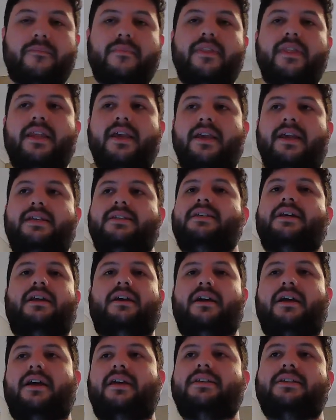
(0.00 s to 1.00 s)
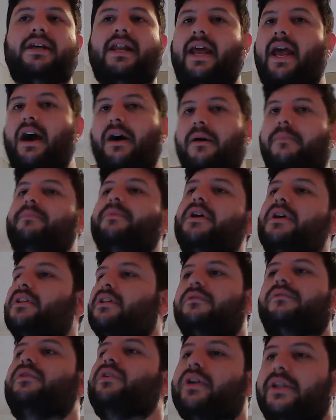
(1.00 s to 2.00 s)
he's gonna help the
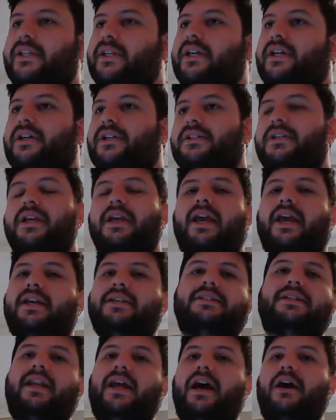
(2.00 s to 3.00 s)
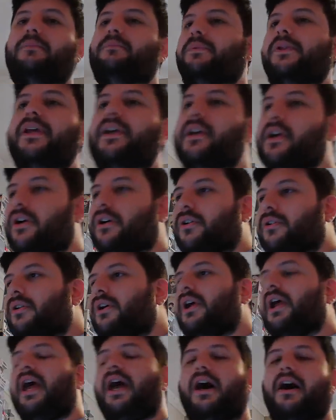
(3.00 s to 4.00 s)
Volketeers, and he's gonna help Liko
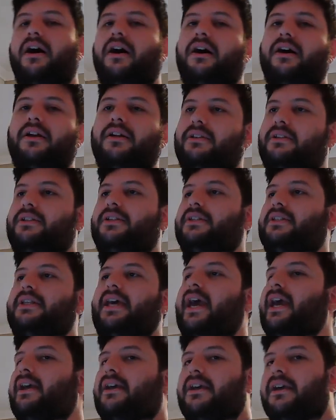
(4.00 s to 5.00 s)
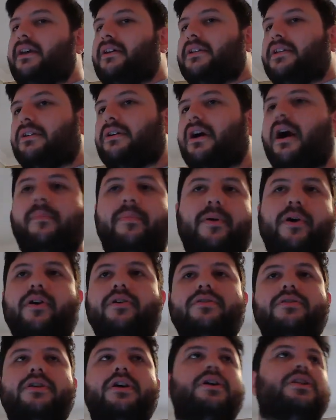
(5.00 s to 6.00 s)
to take
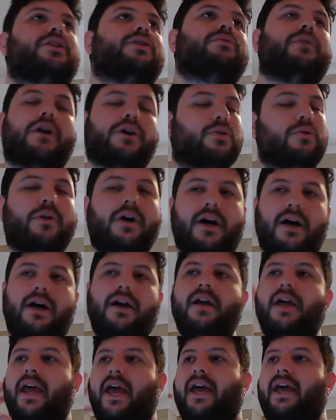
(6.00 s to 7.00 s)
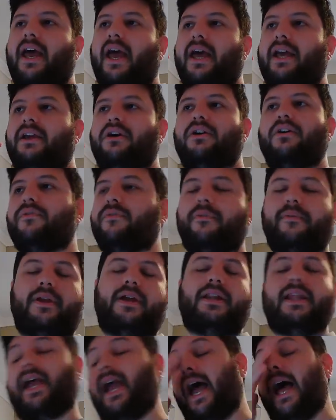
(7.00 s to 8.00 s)
Terapagos to Rakua and go from there.
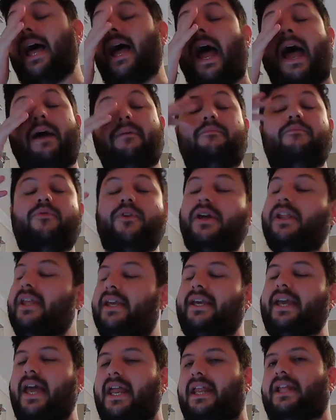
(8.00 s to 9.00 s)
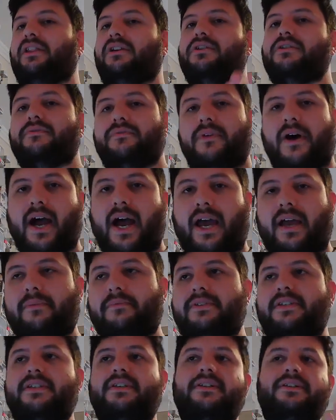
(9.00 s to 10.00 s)
Like, I'm really getting those vibes.
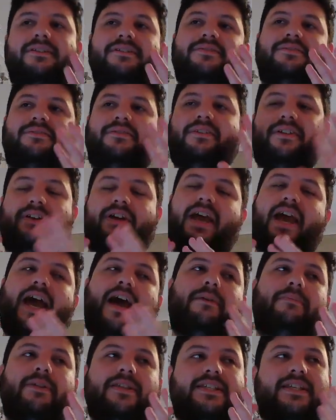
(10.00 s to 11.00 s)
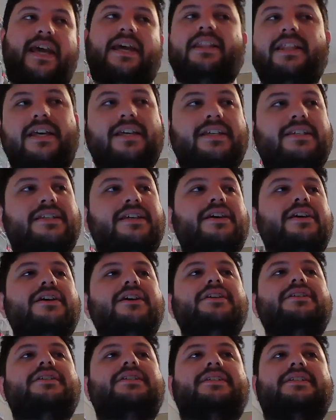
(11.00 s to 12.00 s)
Okay, I've been saying this
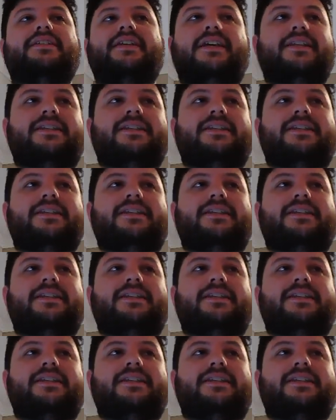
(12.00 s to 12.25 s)
since